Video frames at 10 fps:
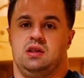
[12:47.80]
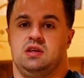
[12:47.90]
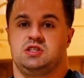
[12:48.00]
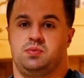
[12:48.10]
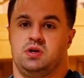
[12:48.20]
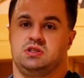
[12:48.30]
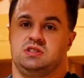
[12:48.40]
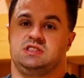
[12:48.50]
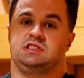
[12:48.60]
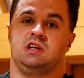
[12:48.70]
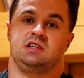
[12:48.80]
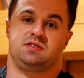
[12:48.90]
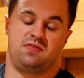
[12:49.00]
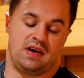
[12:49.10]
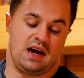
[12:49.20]
this person still has
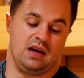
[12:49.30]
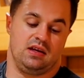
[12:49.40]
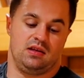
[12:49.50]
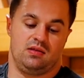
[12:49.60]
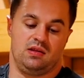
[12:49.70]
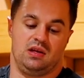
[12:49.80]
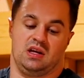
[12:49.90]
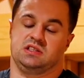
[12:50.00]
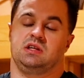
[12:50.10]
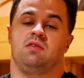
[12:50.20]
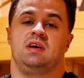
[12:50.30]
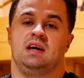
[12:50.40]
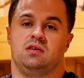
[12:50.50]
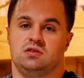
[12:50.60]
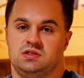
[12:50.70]
fat in his love
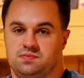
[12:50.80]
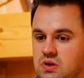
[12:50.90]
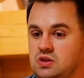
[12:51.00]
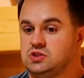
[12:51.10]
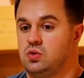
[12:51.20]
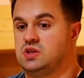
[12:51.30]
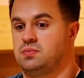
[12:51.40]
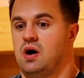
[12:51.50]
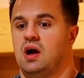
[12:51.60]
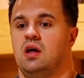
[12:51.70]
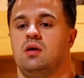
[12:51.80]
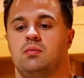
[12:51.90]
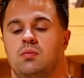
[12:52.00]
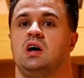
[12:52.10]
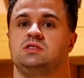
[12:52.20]
handles. So his body
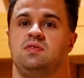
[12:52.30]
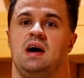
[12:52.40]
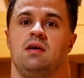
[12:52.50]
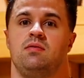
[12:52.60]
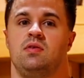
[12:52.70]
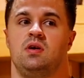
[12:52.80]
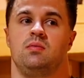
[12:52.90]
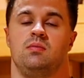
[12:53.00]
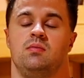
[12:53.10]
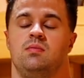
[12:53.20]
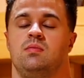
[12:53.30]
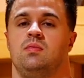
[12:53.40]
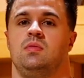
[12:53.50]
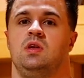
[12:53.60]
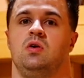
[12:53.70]
lost fat from,
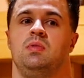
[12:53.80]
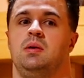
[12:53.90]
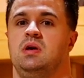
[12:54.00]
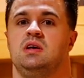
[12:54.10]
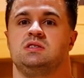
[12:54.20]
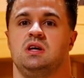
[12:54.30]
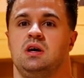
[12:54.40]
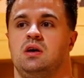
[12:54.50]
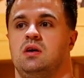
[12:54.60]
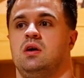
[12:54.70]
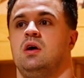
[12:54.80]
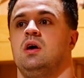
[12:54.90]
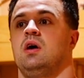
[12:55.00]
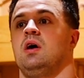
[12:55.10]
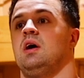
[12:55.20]
you know, maybe his like
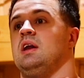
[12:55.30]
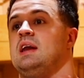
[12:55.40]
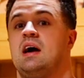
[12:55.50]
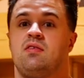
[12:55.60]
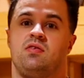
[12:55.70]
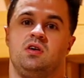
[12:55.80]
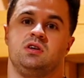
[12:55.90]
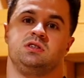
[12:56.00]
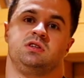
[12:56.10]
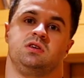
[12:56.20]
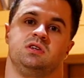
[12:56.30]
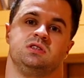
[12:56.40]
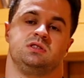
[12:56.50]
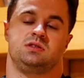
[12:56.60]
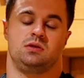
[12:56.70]
neck first, or
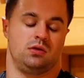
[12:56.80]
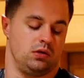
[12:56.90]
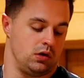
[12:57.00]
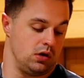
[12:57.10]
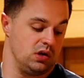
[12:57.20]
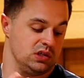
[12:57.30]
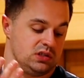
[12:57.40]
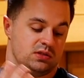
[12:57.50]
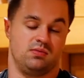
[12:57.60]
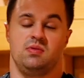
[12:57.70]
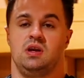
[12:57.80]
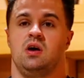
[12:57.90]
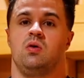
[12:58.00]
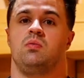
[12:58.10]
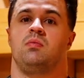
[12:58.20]
his you
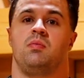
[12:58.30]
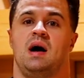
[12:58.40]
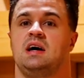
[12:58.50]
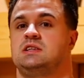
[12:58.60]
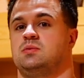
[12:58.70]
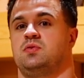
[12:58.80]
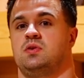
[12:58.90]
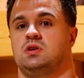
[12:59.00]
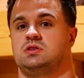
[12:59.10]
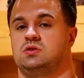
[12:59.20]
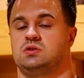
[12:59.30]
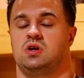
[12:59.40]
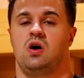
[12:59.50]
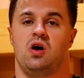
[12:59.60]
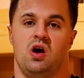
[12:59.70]
know, biceps first, or his
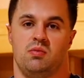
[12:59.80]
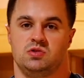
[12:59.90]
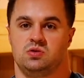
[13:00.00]
arms,